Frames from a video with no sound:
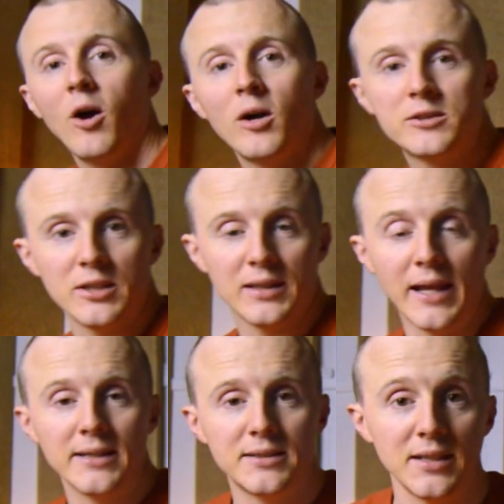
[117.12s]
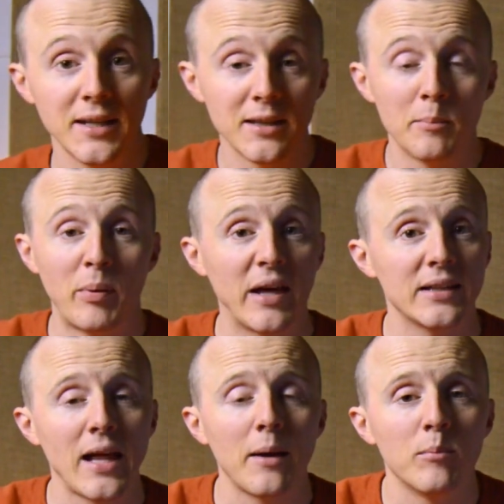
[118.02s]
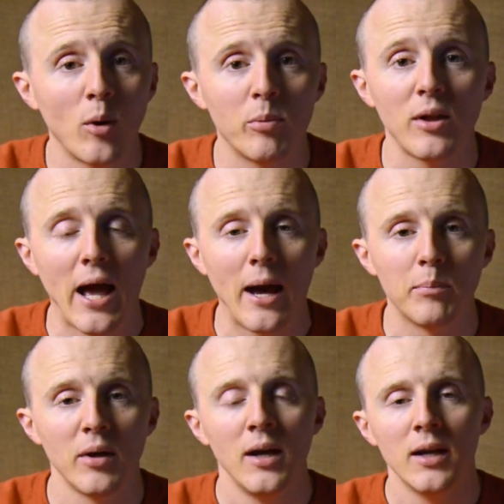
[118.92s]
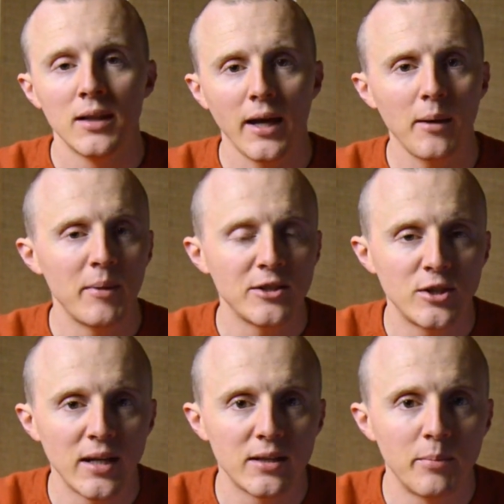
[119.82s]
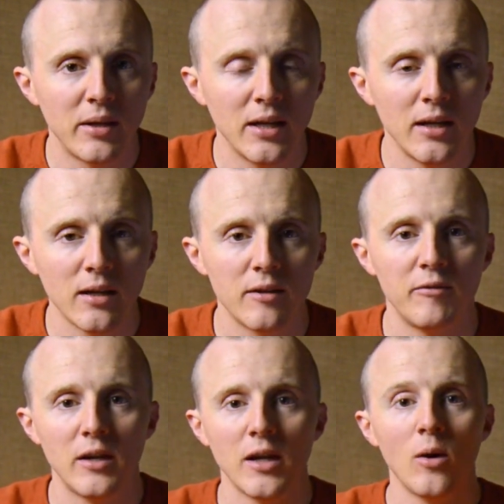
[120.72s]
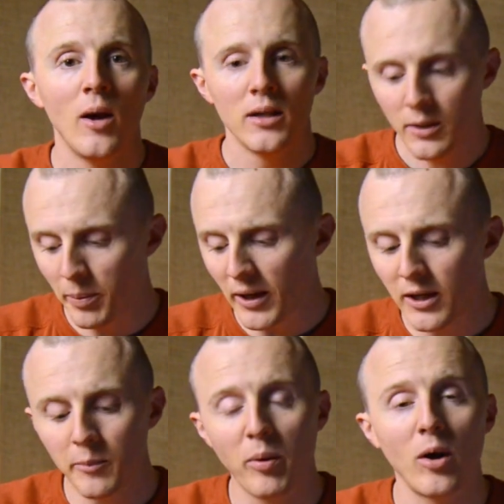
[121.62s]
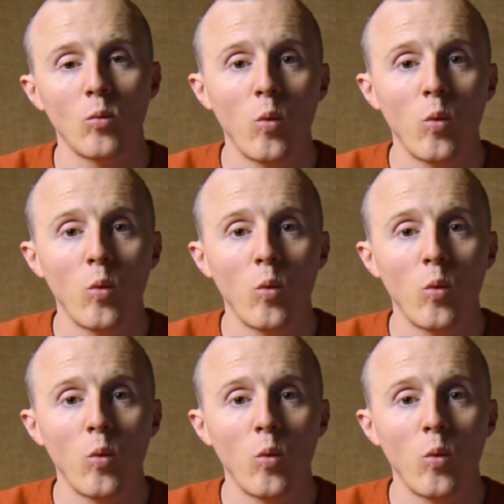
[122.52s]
on to latency in the BandLab mobile app. Like I mentioned at the beginning of the video, depending upon